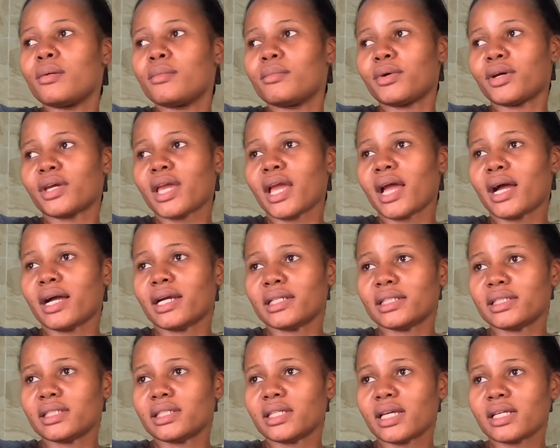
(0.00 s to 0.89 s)
But
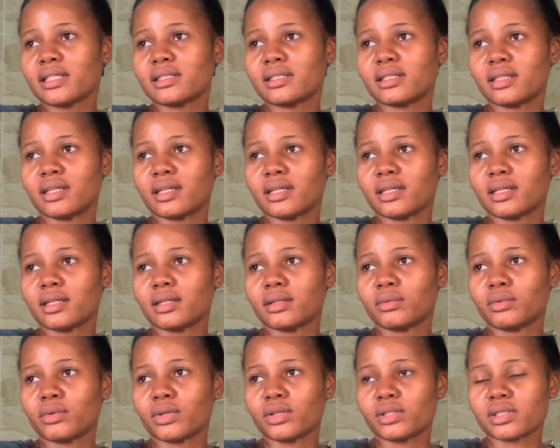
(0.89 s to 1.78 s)
yeah,
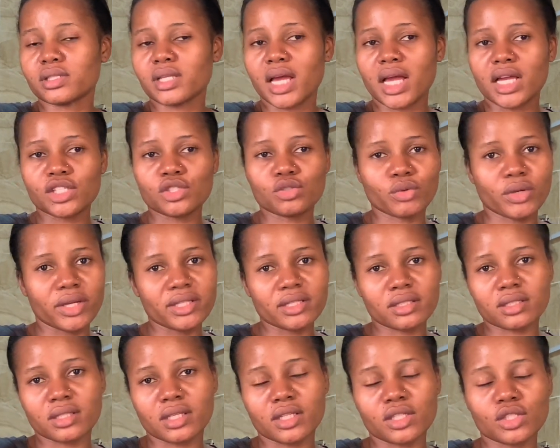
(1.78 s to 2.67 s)
yesterday was Ash
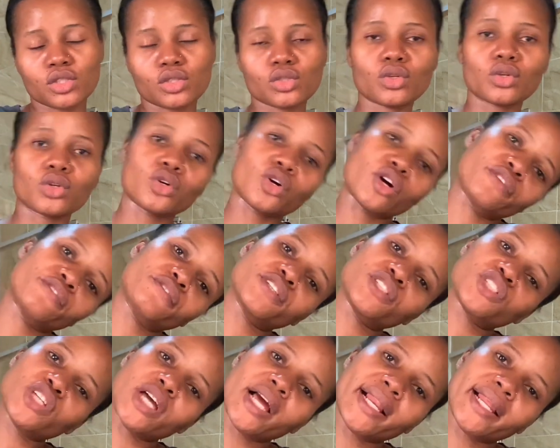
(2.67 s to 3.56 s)
Wednesday. So
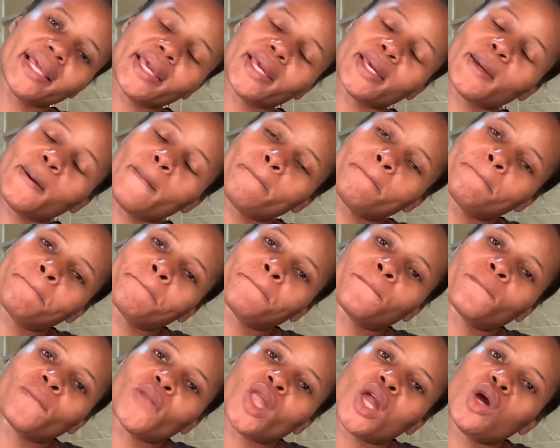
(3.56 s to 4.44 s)
officially,
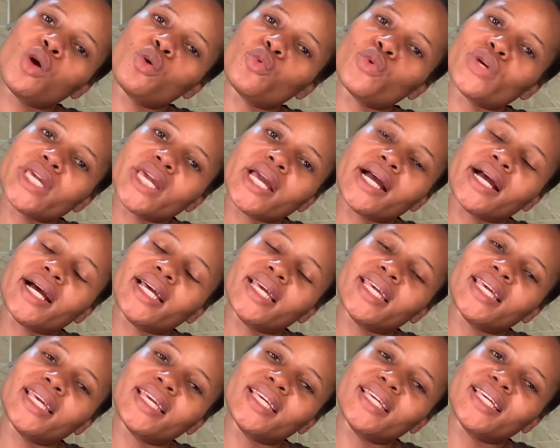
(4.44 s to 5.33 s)
we
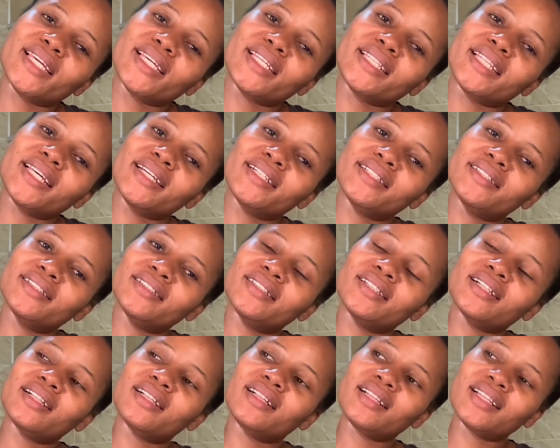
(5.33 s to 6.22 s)
are in
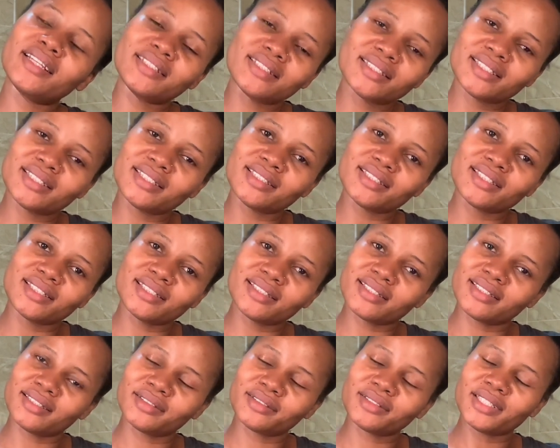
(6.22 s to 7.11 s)
Lenten
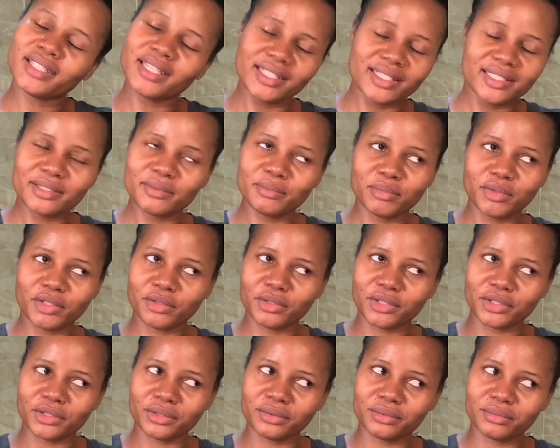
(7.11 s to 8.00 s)
season, Lenten
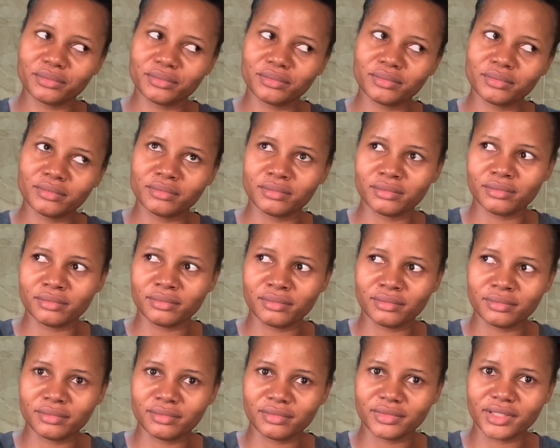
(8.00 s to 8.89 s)
period.
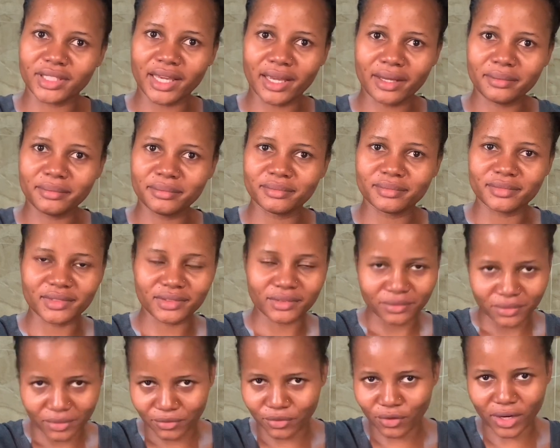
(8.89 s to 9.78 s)
Yeah?
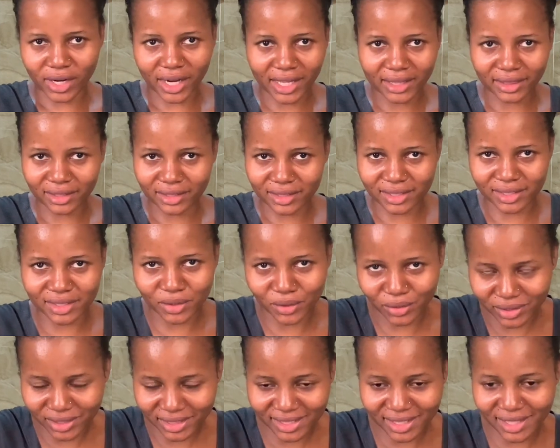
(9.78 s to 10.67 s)
For Catholics, they
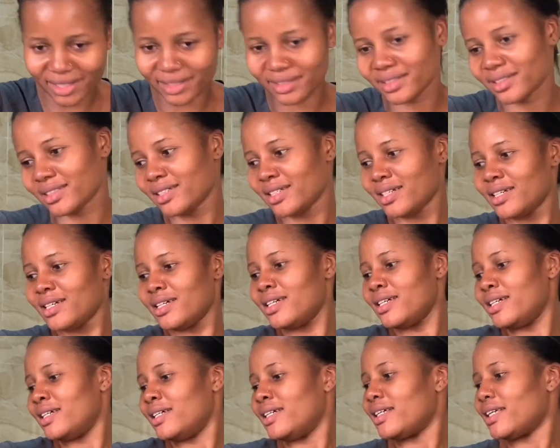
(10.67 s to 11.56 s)
understand.
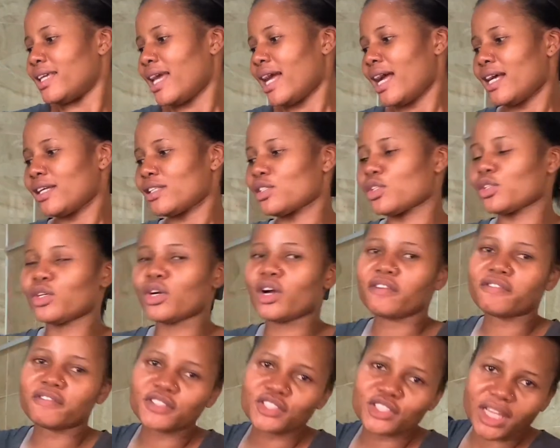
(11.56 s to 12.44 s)
Yeah, so
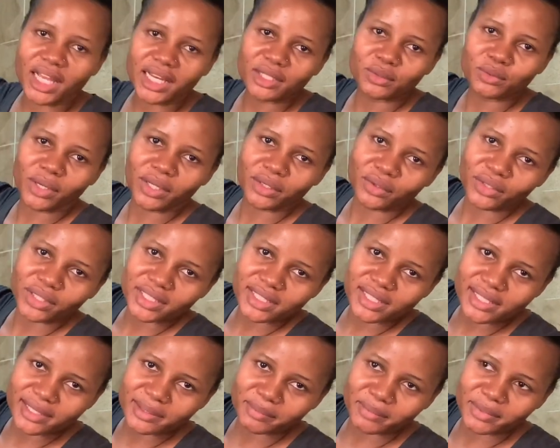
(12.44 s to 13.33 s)
officially, we are not
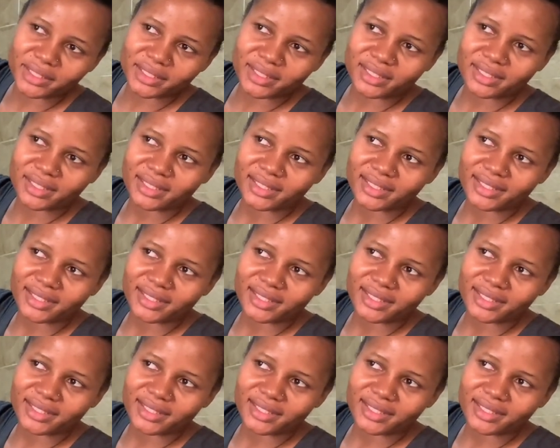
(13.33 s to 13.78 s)
eating meat.